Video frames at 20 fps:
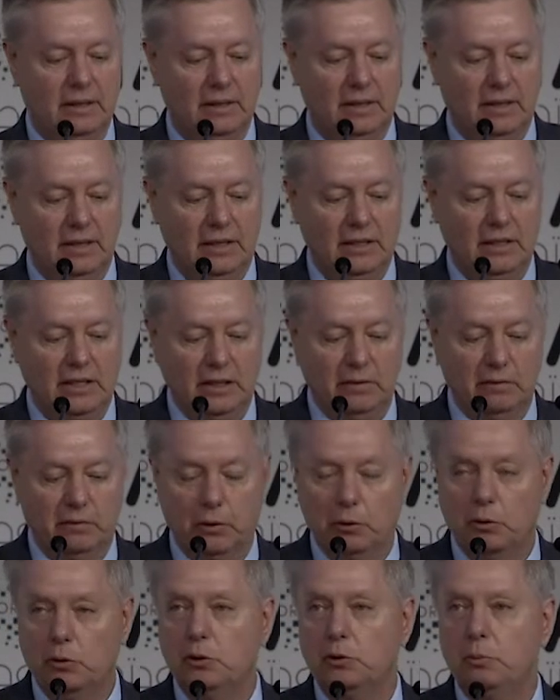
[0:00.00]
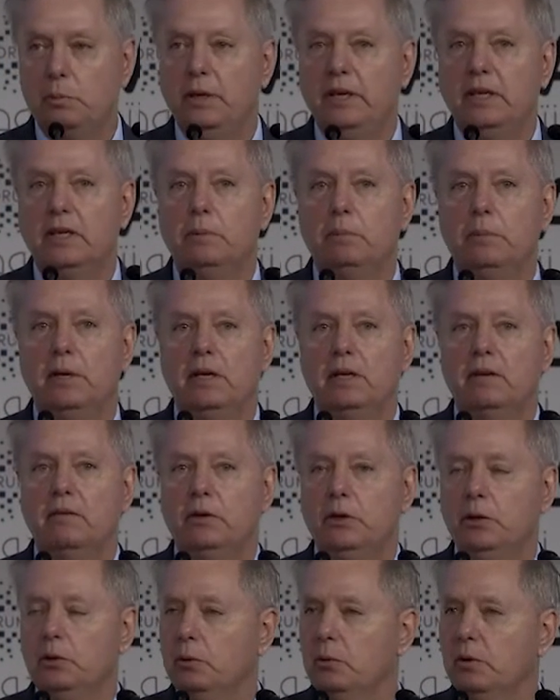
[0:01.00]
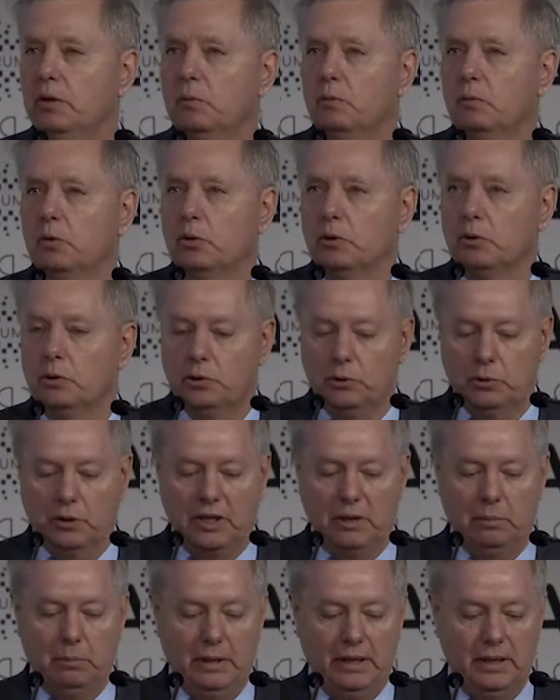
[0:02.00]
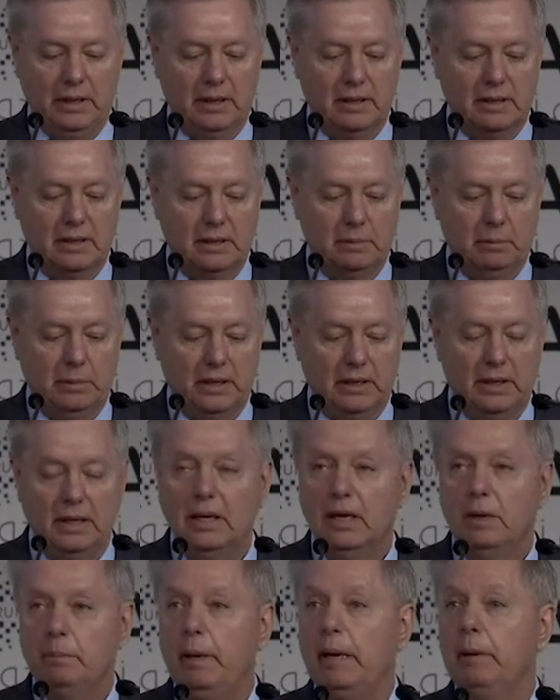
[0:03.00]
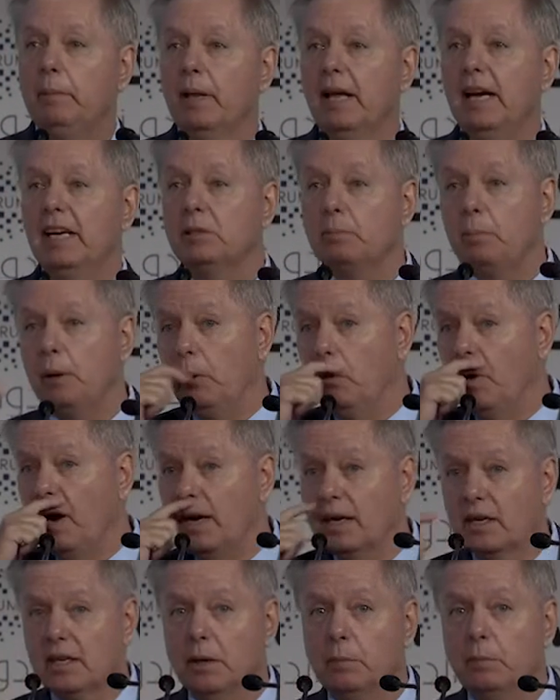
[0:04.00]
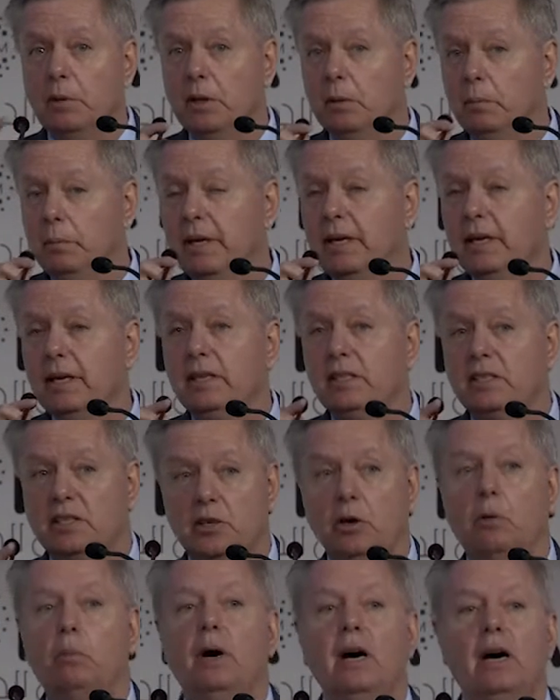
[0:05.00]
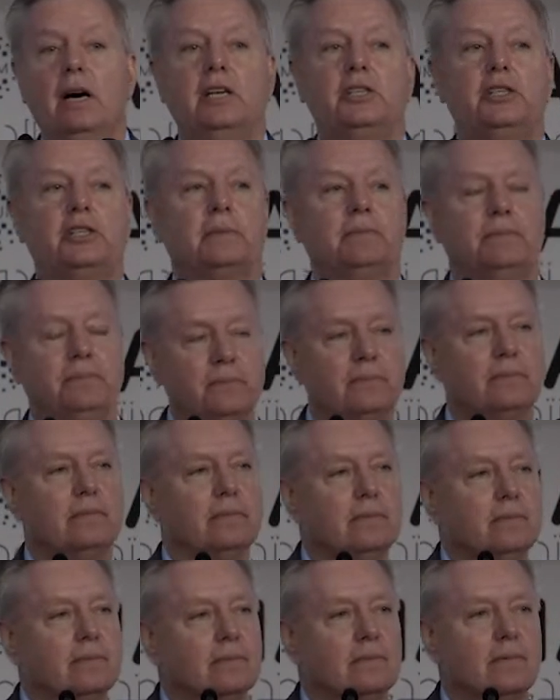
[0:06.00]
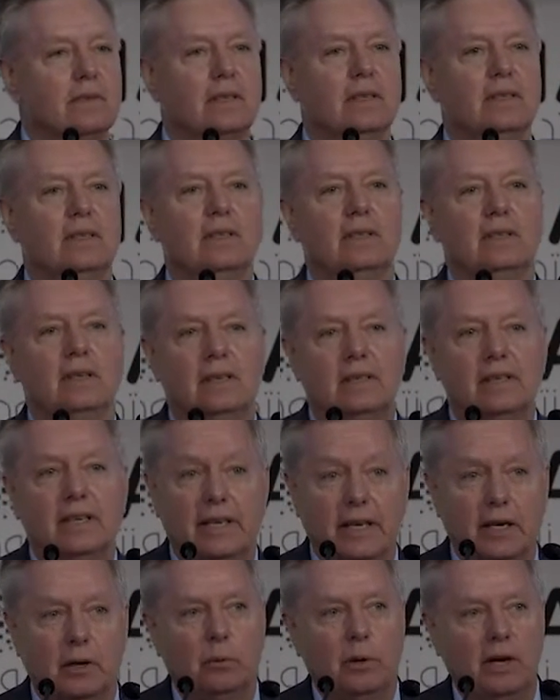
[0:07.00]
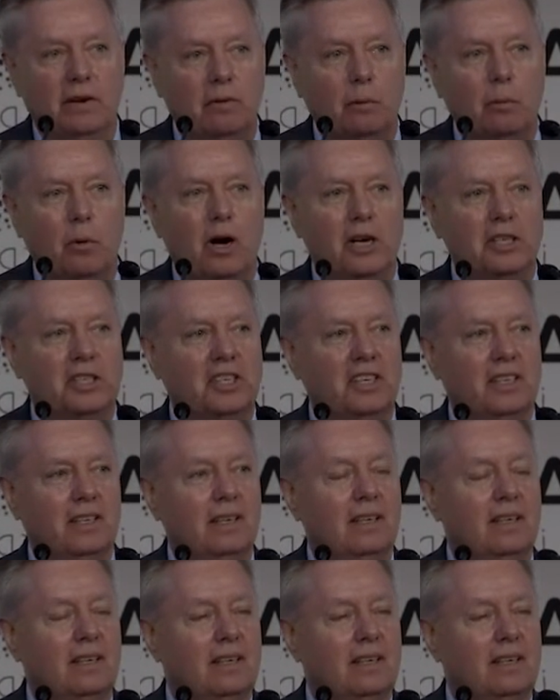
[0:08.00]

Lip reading: he's influenced me and many of you, and we'll do our best. But people ask me why I come to the Mideast so much. To get away from Washington.